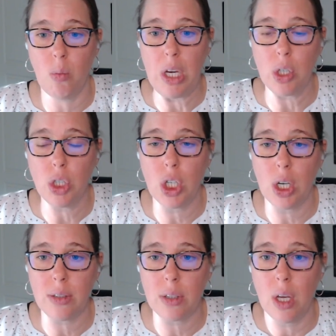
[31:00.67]
we could
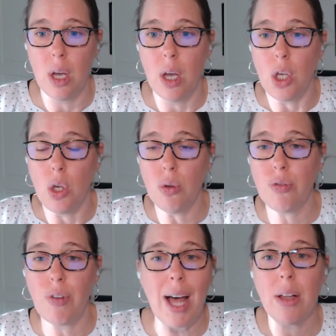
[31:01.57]
just use
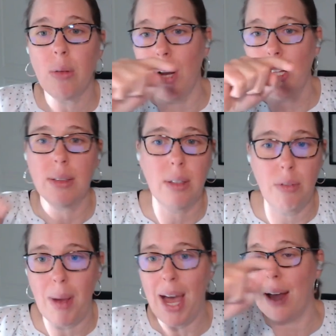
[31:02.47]
file
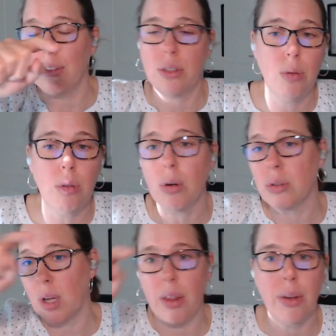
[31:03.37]
relative paths to
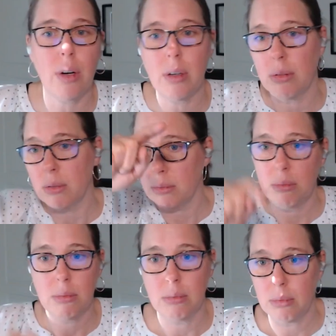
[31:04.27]
those other
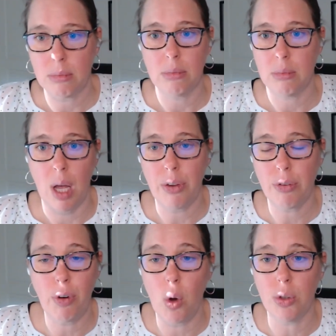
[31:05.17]

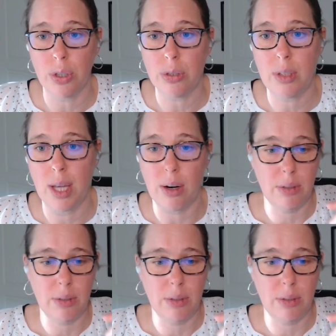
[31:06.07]
folders that are